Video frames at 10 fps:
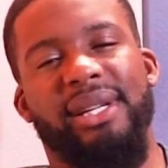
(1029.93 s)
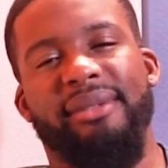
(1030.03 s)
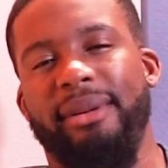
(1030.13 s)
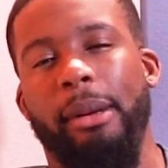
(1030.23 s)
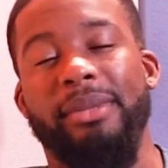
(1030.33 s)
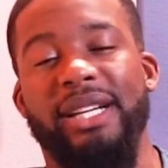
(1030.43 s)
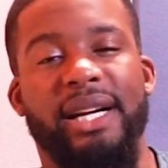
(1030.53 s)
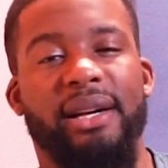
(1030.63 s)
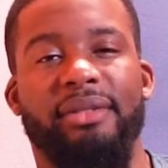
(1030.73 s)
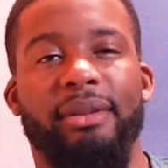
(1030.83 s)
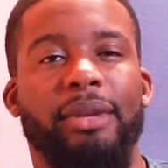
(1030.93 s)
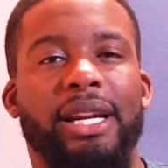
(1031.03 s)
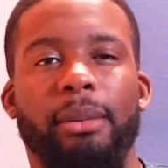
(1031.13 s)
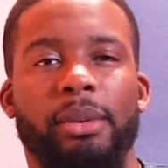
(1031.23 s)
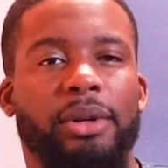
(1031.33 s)
Fam, I'm tired, fam. Allow
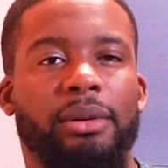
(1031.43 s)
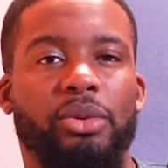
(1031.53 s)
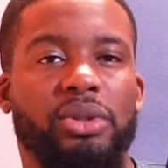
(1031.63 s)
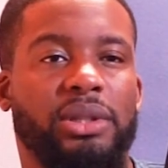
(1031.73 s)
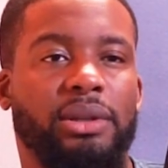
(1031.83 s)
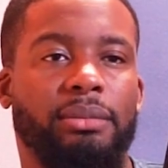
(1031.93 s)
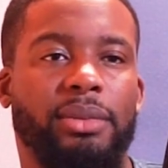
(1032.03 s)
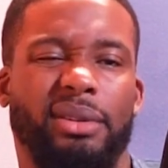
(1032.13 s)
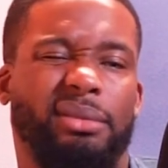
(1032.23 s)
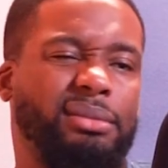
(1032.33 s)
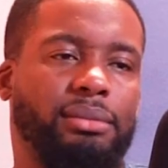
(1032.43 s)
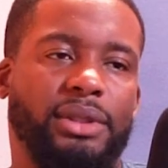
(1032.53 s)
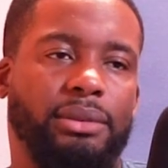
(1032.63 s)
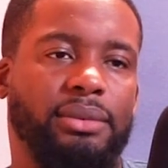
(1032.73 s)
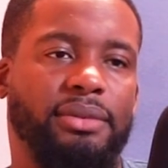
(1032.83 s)
me with the music, but
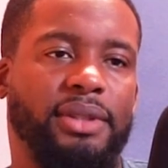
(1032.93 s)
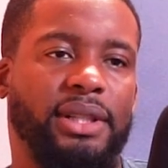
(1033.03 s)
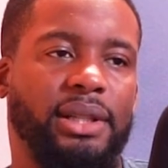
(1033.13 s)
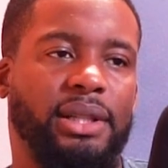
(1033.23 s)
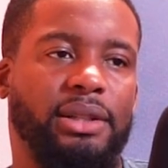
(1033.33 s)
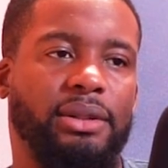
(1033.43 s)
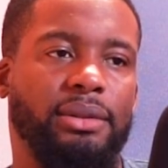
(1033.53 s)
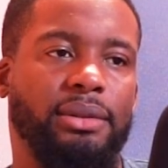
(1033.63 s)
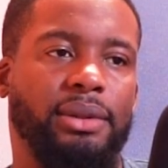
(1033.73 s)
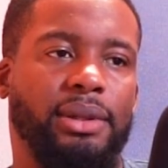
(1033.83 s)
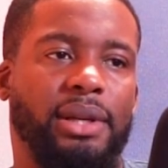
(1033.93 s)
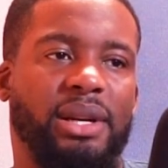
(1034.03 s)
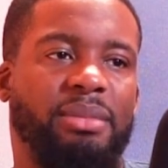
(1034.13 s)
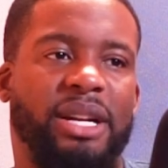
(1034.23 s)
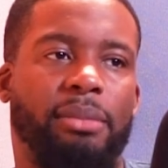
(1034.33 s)
fuck it now.
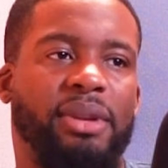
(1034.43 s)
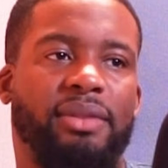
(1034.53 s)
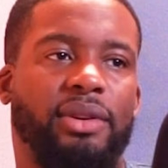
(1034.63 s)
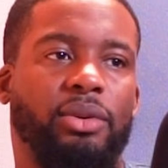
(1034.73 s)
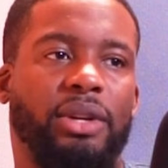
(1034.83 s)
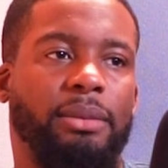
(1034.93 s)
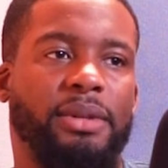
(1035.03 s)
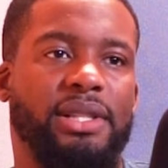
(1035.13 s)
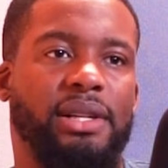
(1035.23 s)
Man ain't beefing no neighbours now